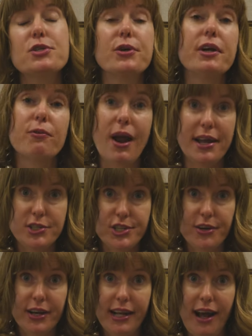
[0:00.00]
met during a
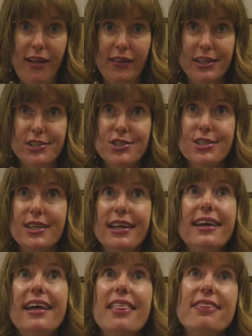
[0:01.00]
rideshare in college.
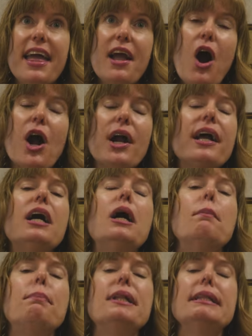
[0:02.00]
They are
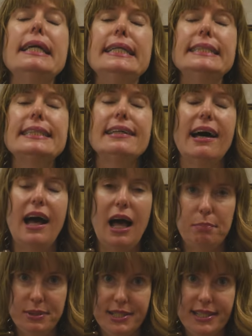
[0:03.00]
complete
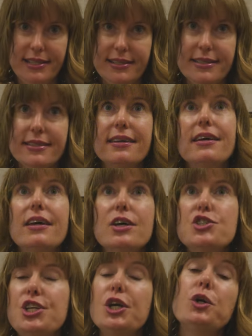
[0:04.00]
opposites.
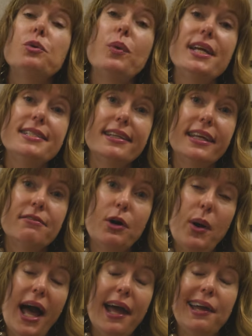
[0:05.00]
She couldn't wait to
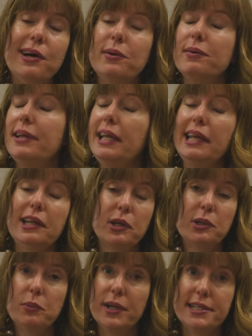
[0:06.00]
leave Ohio. He
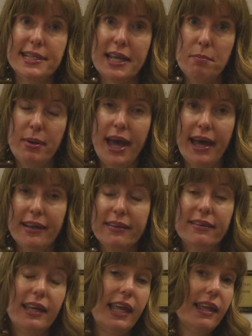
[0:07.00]
couldn't wait to get back.
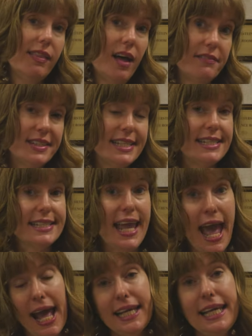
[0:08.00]
He loves his
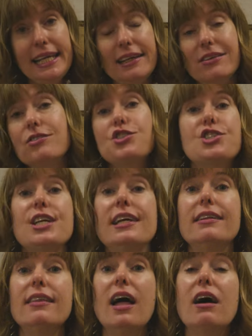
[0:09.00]
khaki.
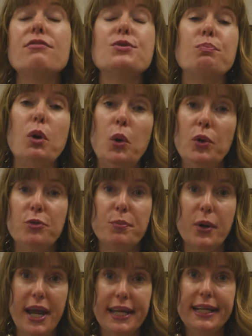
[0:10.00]
She loves
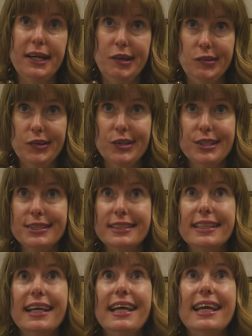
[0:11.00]
bold, bright colors.